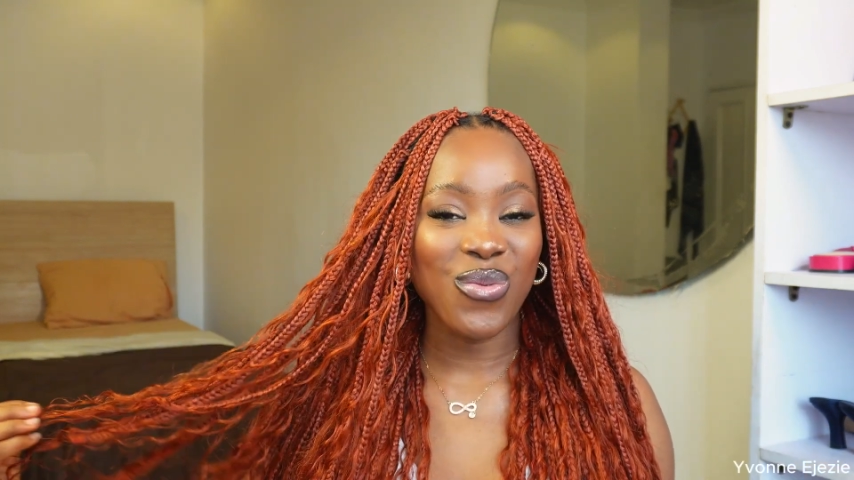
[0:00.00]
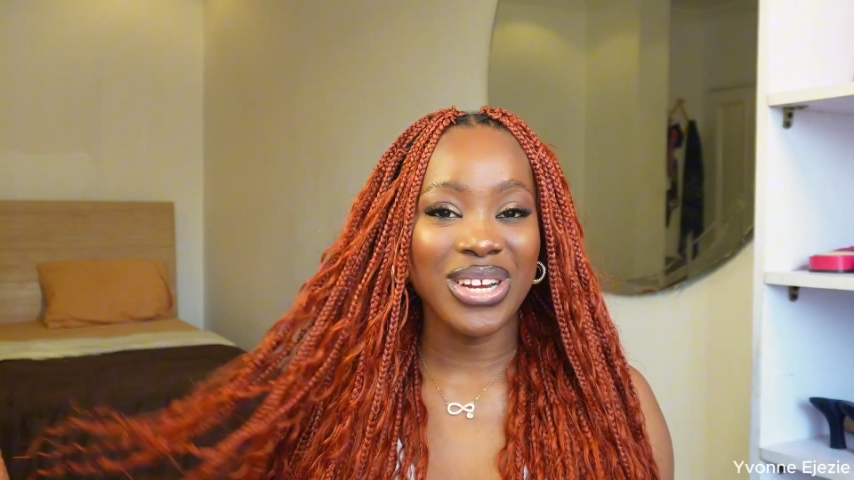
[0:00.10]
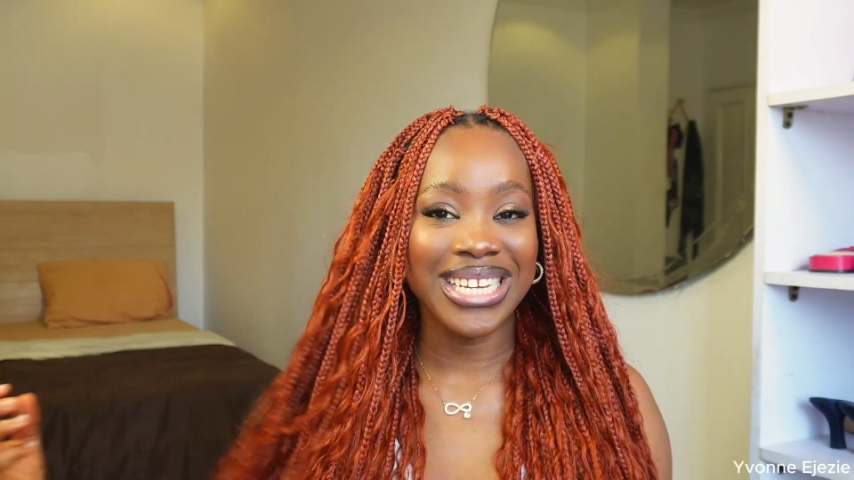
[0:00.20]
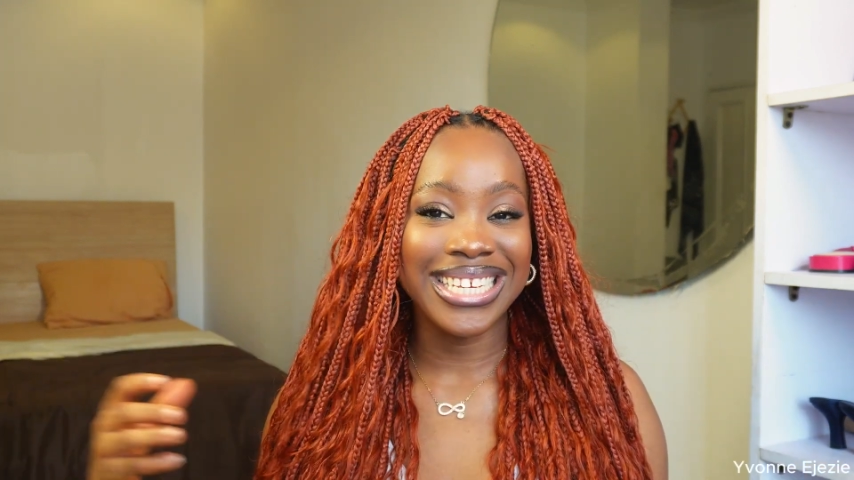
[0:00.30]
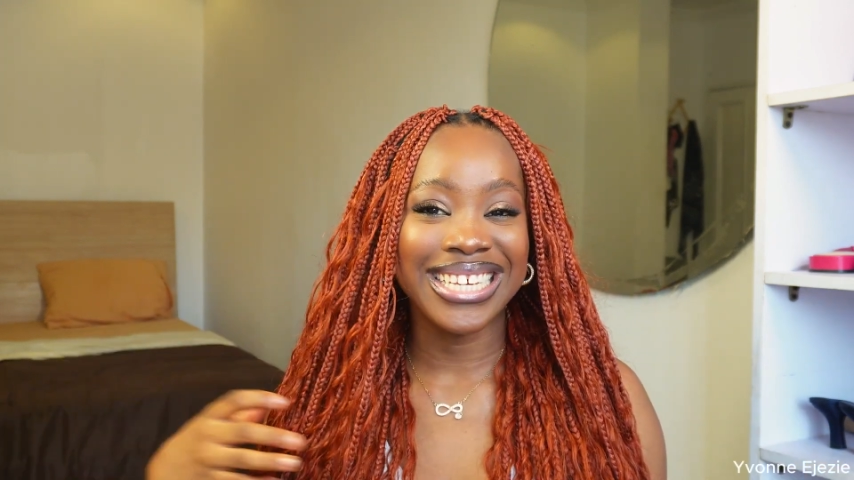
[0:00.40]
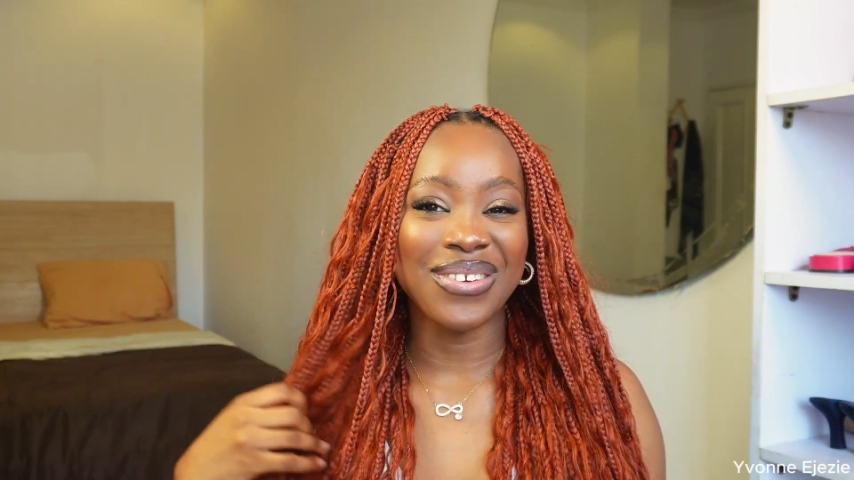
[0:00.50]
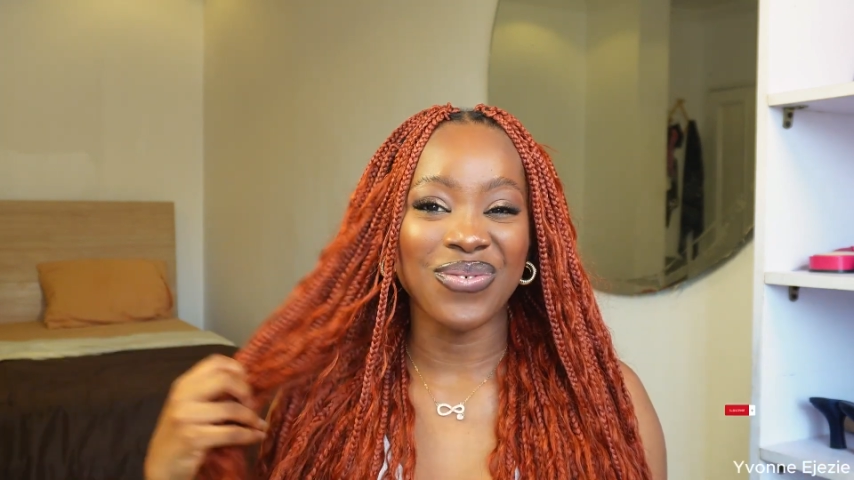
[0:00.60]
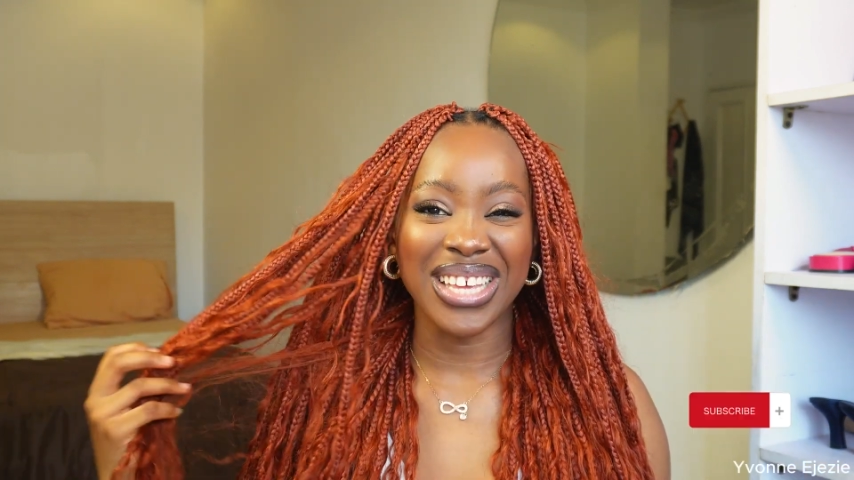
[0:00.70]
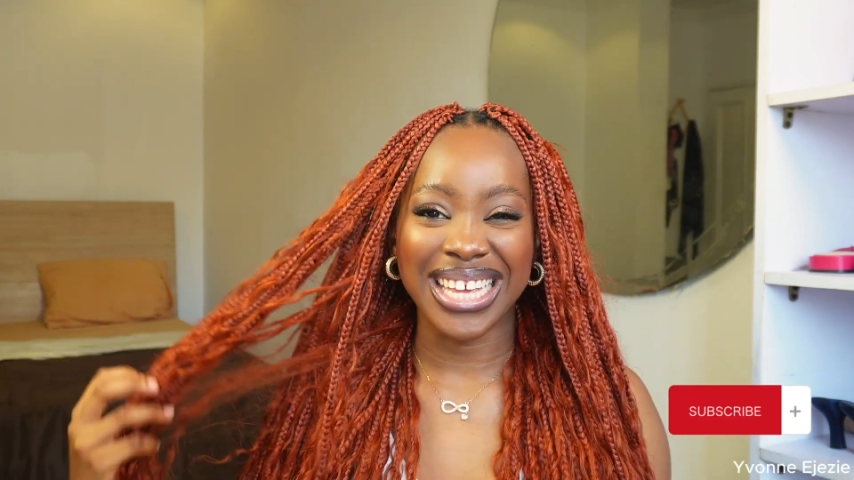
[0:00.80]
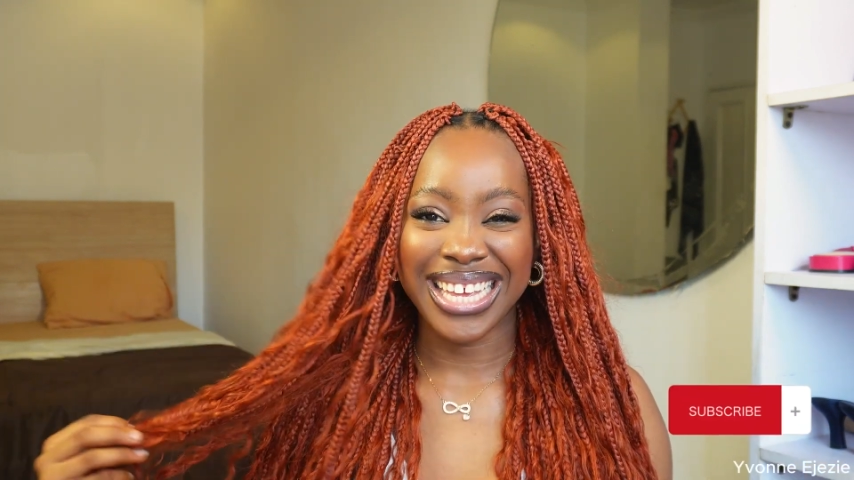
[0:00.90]
really
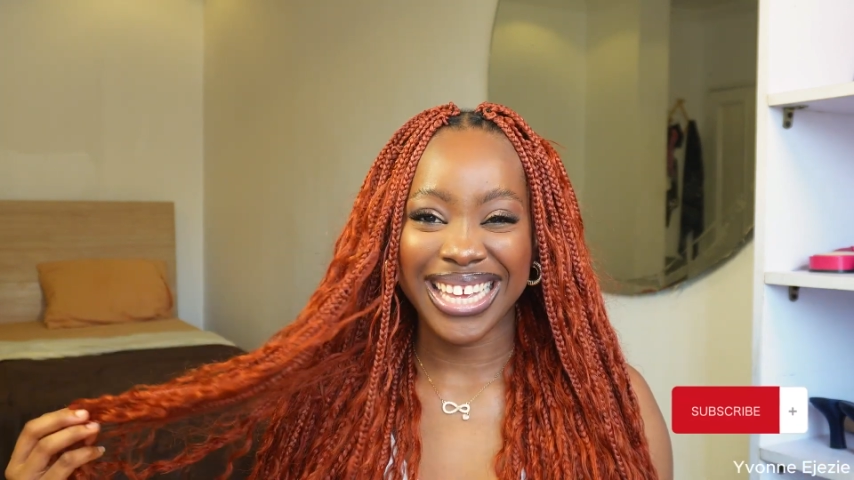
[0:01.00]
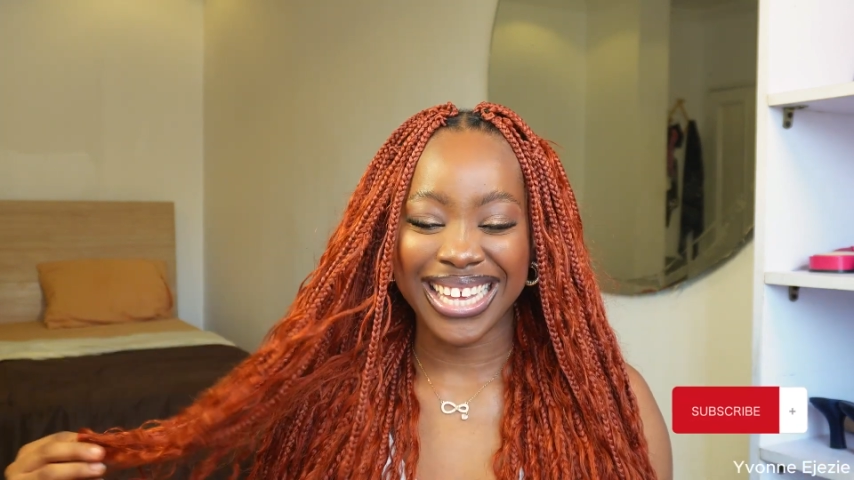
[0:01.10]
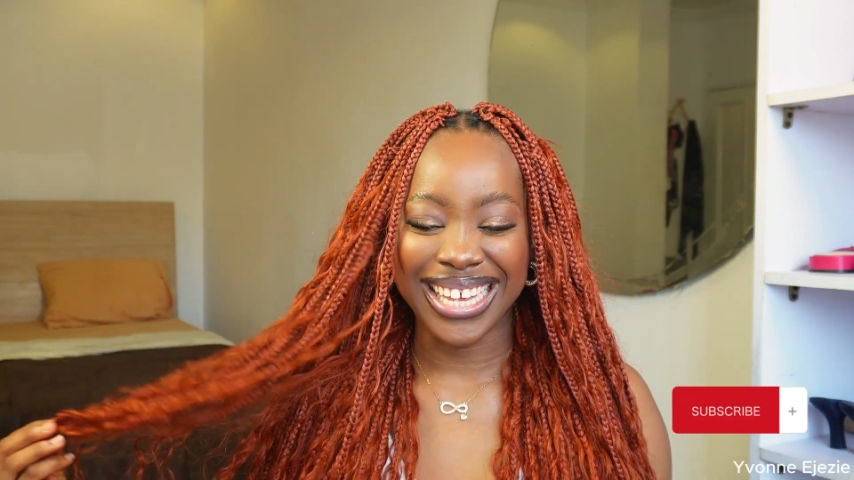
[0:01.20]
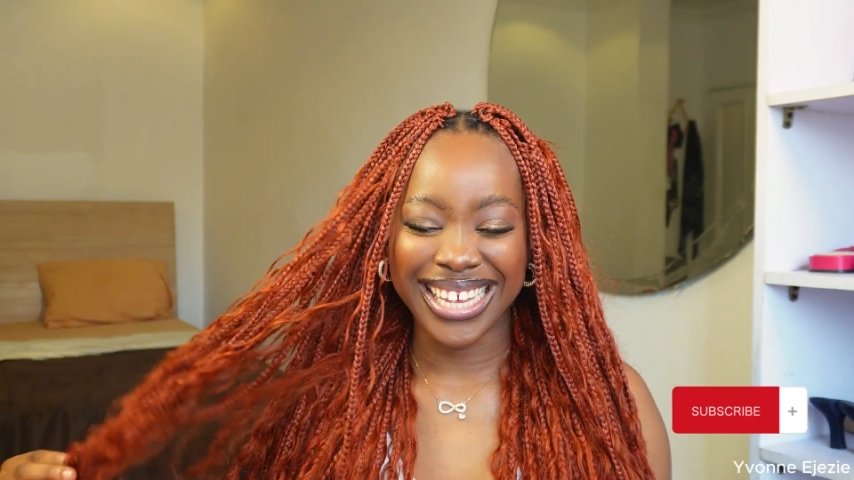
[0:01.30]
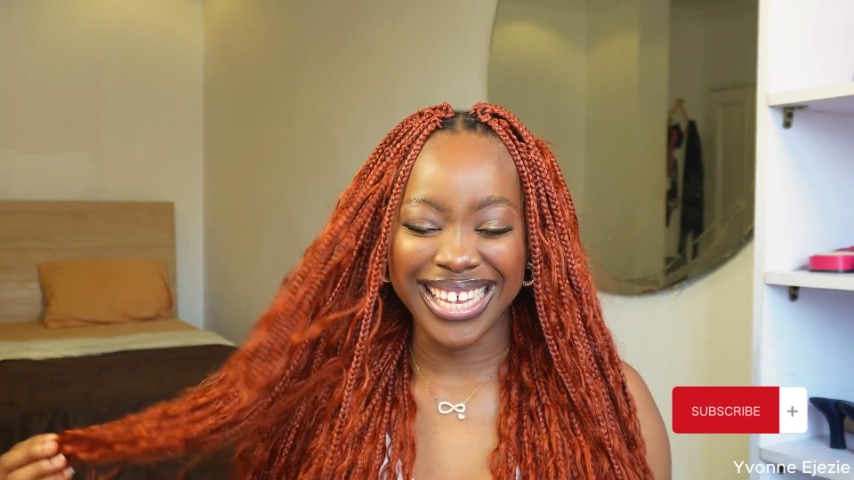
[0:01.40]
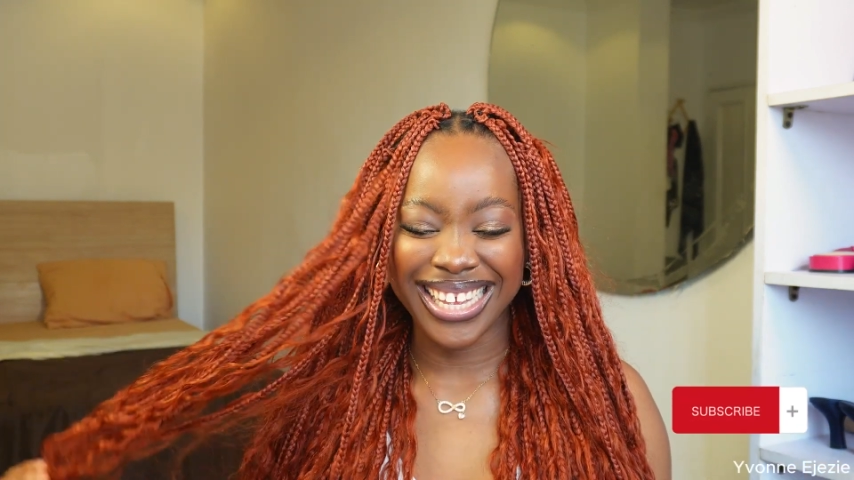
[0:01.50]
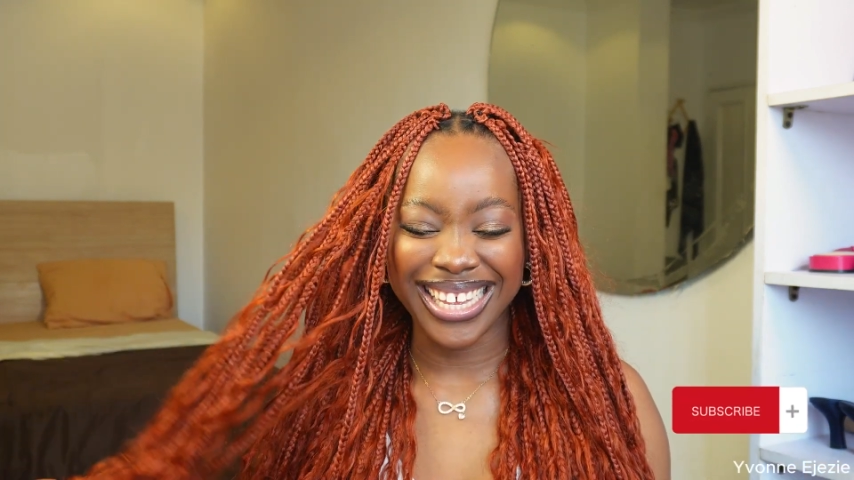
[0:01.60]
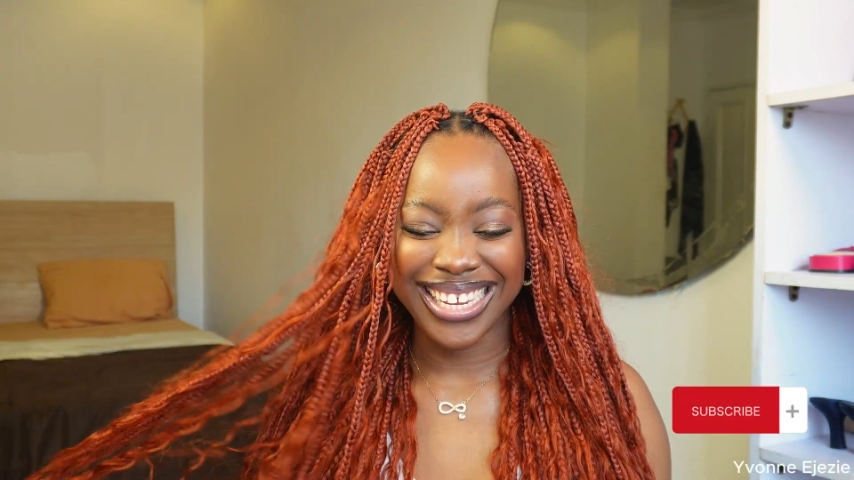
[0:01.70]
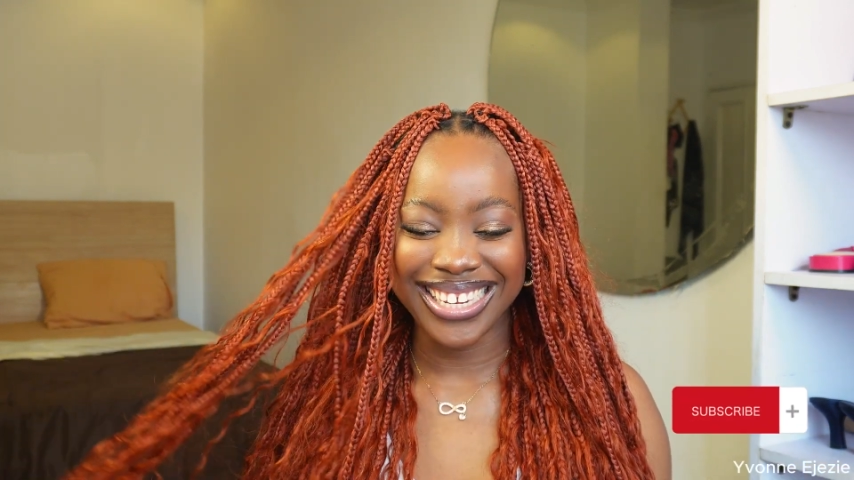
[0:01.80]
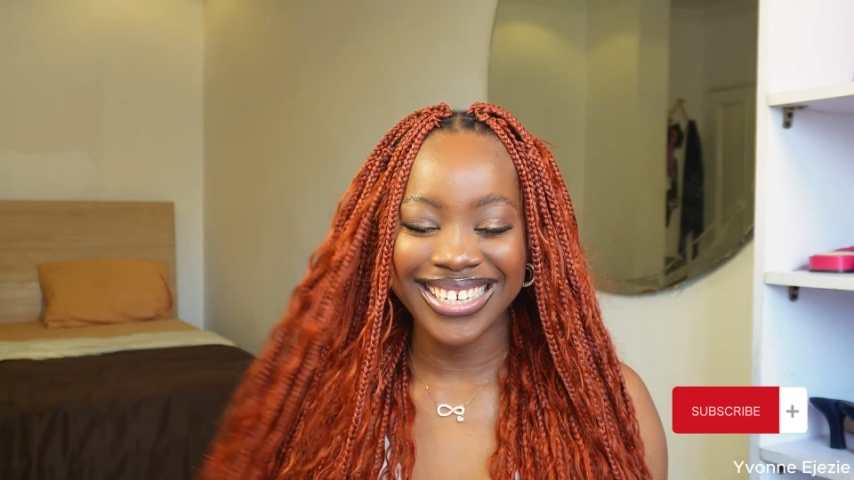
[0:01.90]

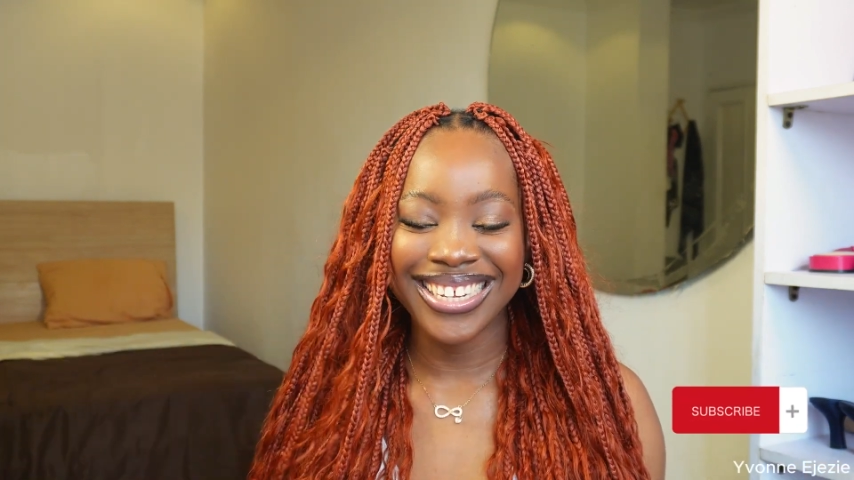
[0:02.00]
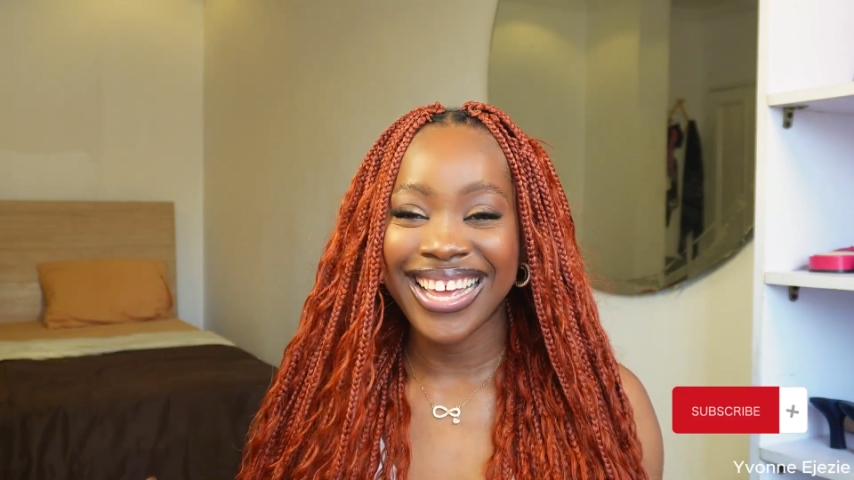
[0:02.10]
giving.